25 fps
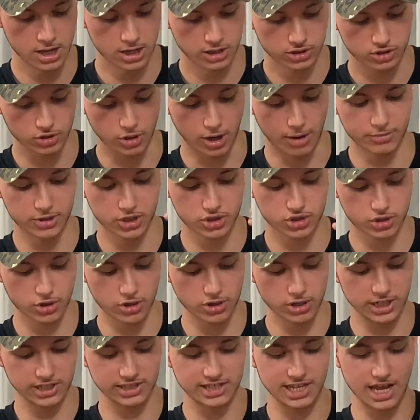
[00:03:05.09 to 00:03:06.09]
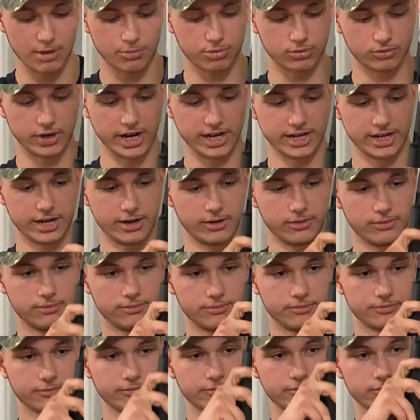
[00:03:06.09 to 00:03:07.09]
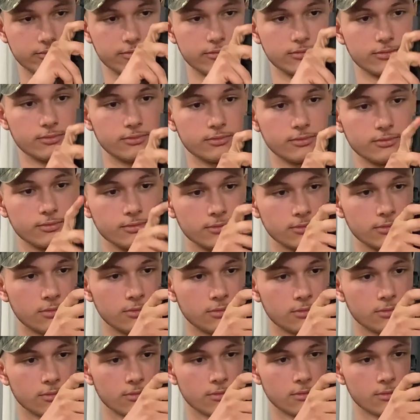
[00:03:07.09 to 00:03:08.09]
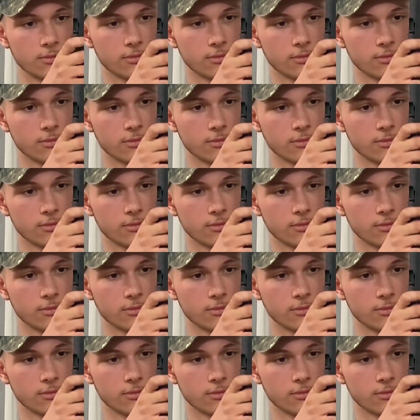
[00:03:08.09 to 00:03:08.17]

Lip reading: So I'm going to show you an example right now.